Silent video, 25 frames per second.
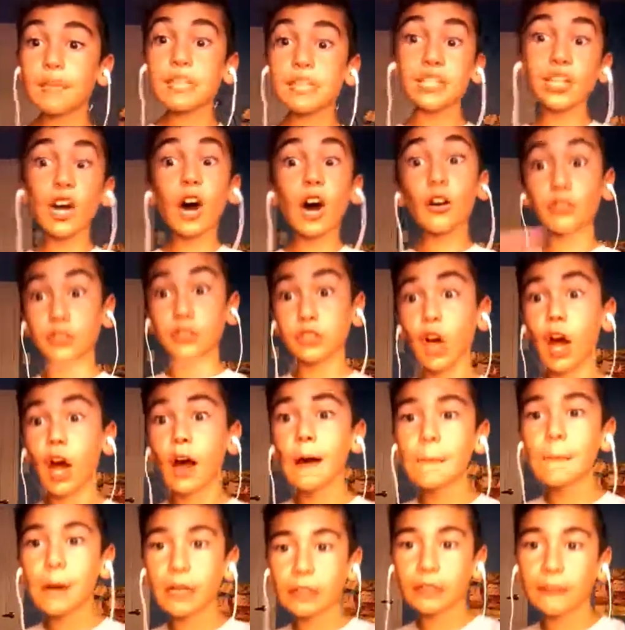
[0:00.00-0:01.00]
me tell y'all
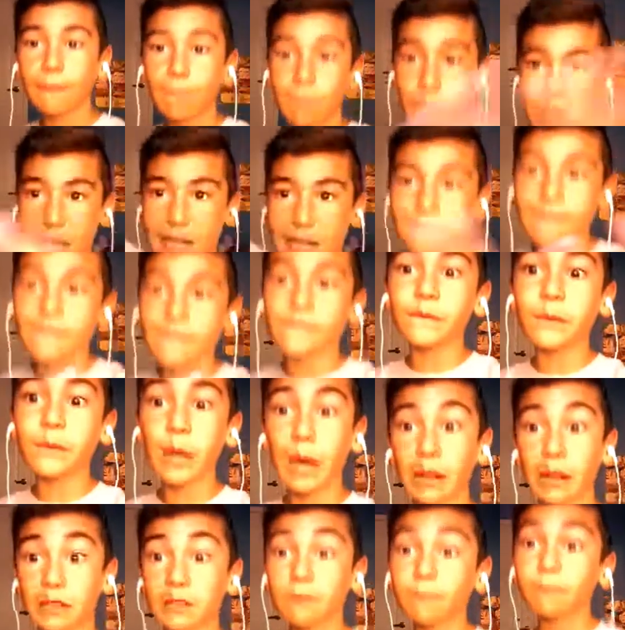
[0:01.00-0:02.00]
about the Freedom
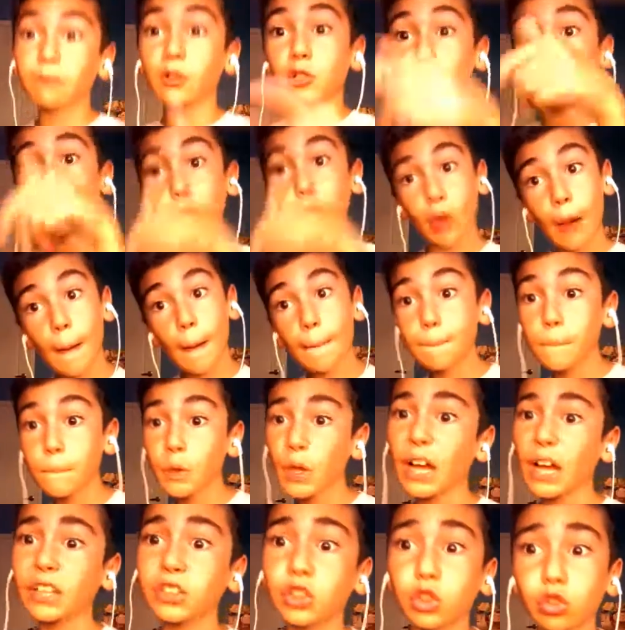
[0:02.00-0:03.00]
Fighters. First of all, we
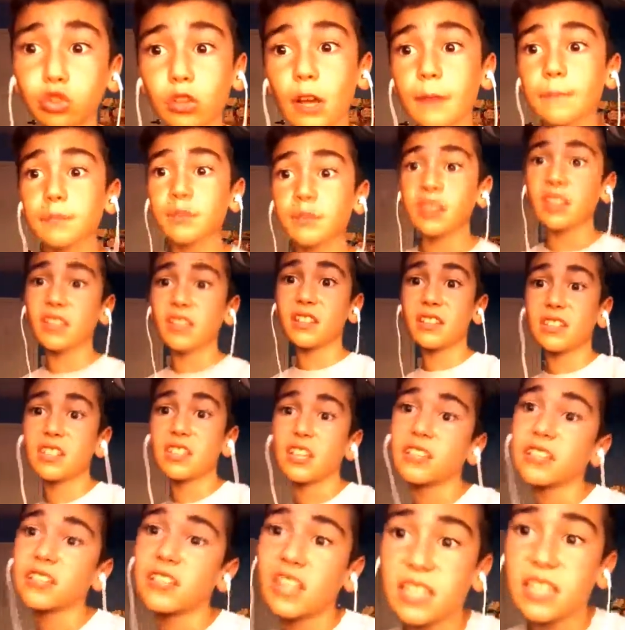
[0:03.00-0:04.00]
got Stripes the,
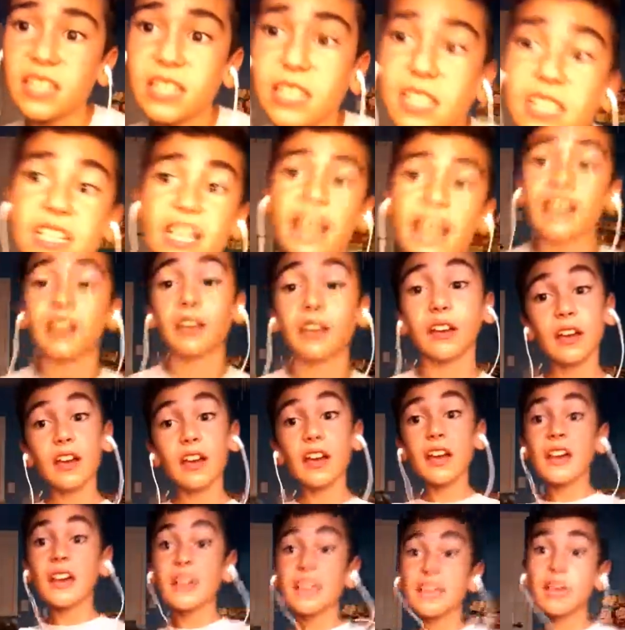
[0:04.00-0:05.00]
the, the Tiger.
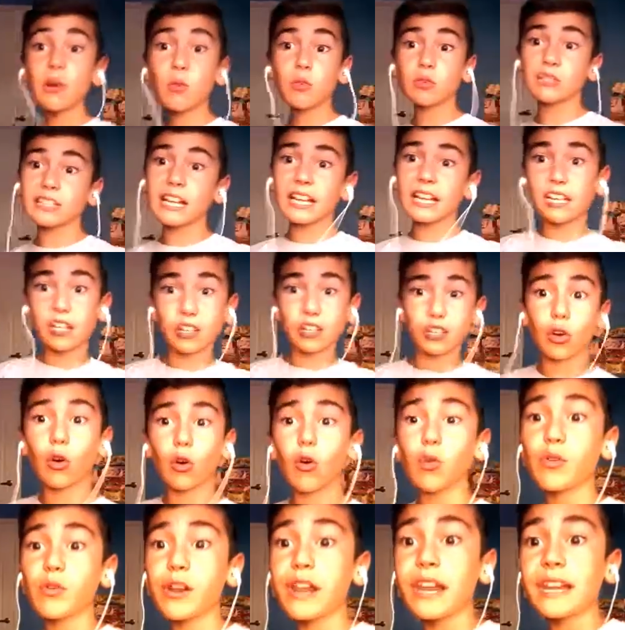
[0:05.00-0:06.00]
He was nine years
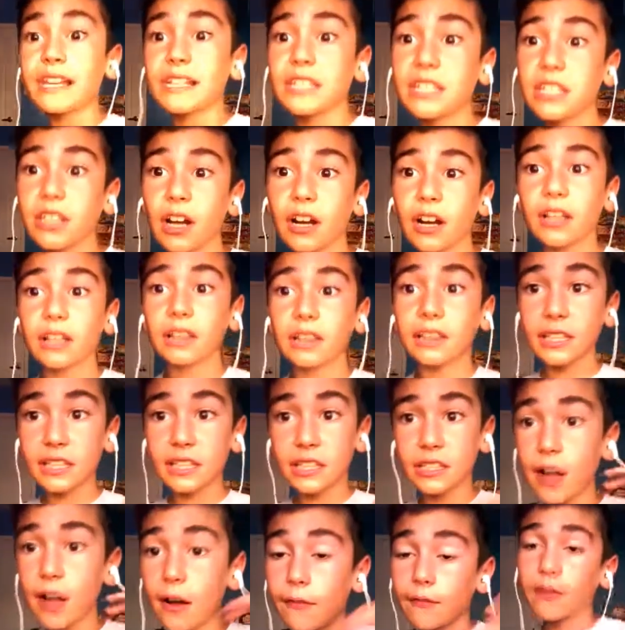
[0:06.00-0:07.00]
old and he started this
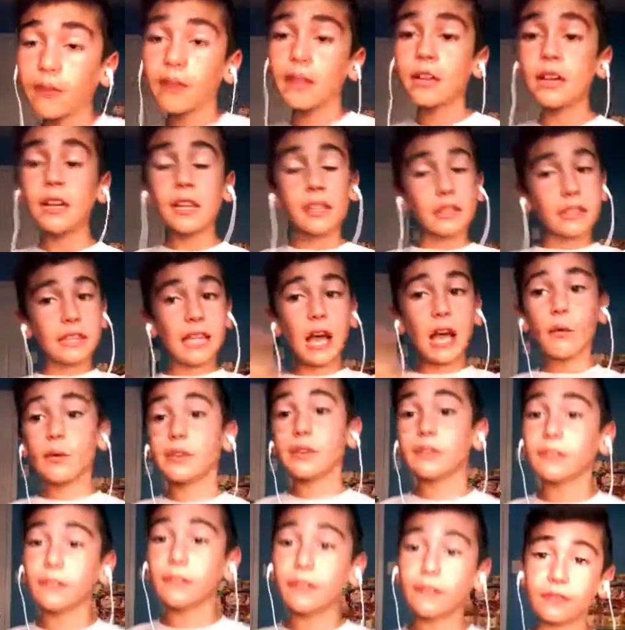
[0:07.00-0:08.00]
stuff. Now
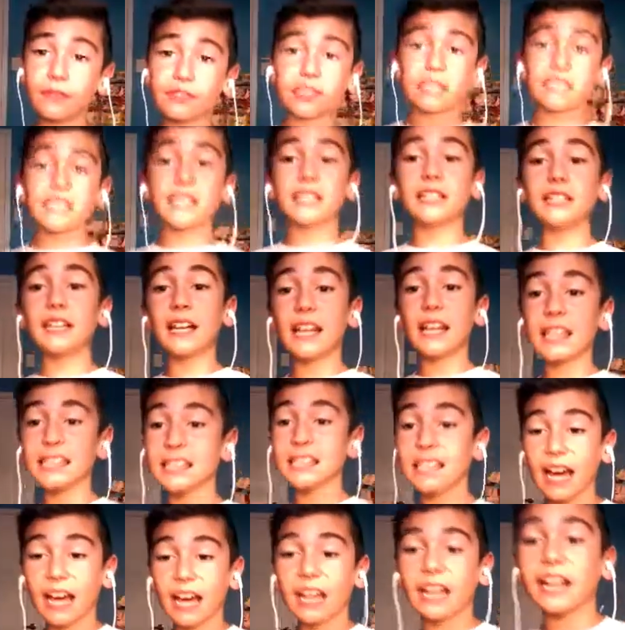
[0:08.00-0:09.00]
he's 15 and he's
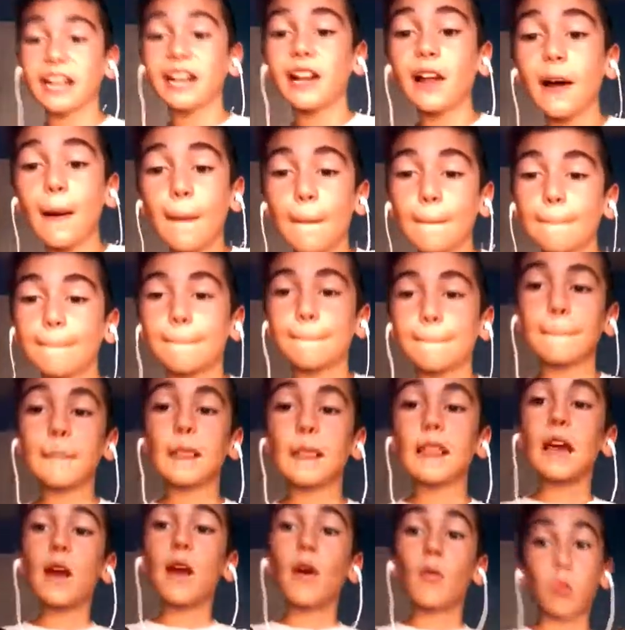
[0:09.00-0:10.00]
got it up.
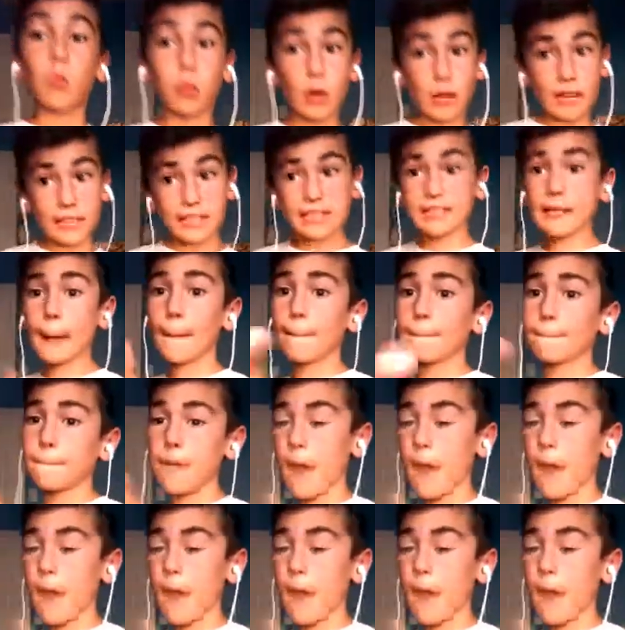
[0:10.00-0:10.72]
Wakes up,